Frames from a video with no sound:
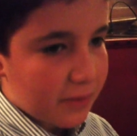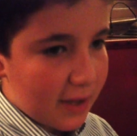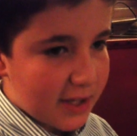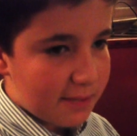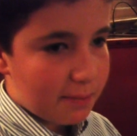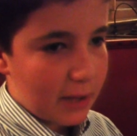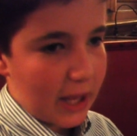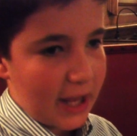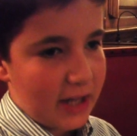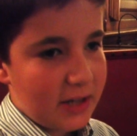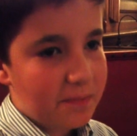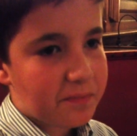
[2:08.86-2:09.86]
It's
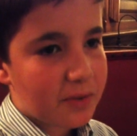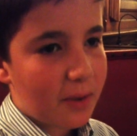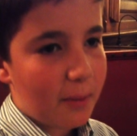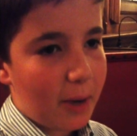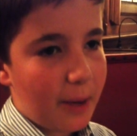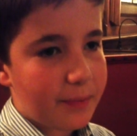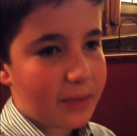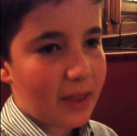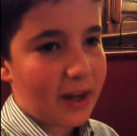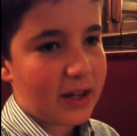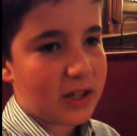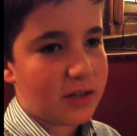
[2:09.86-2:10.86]
bland, but it
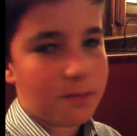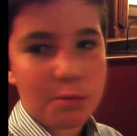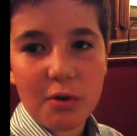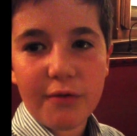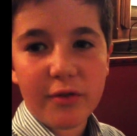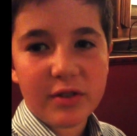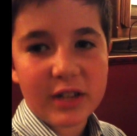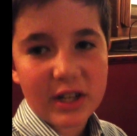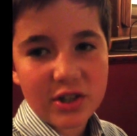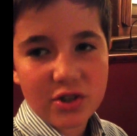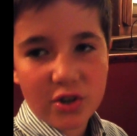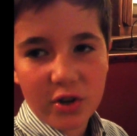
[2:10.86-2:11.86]
has this beautiful
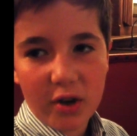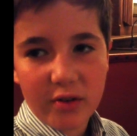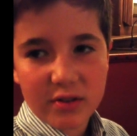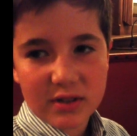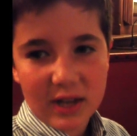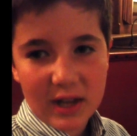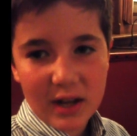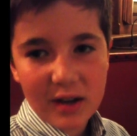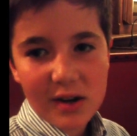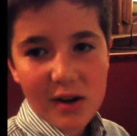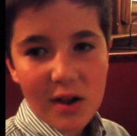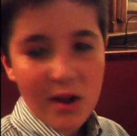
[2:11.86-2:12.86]
texture as it's like
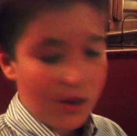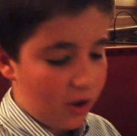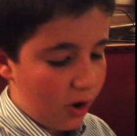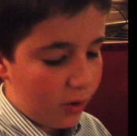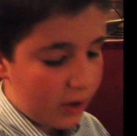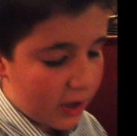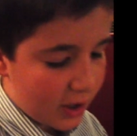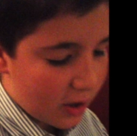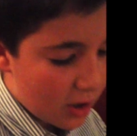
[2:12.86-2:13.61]
coating.